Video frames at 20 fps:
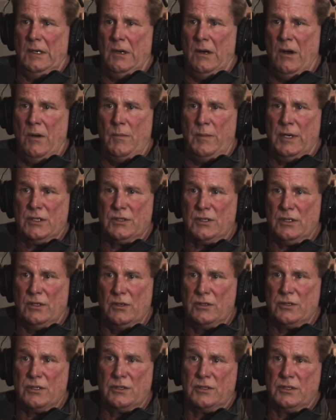opening
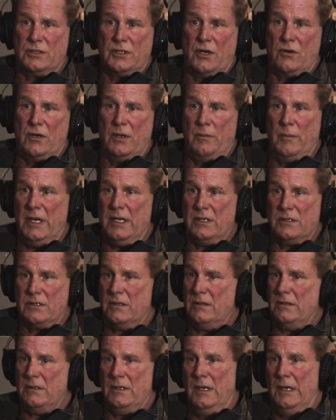solutions is only me, so
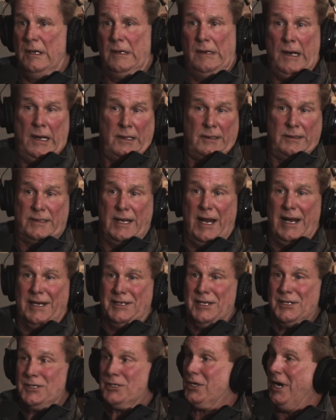I could take
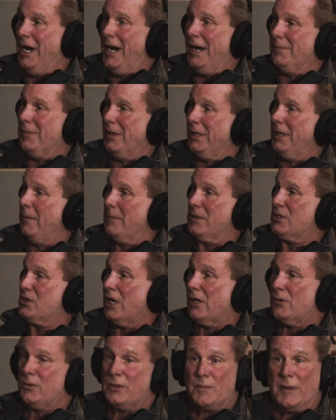this job. Let me
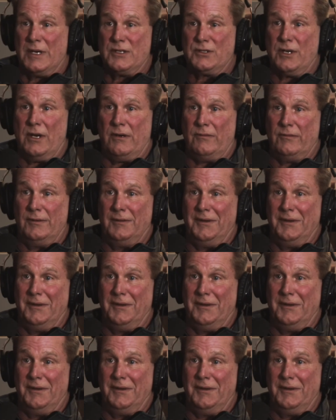check with myself.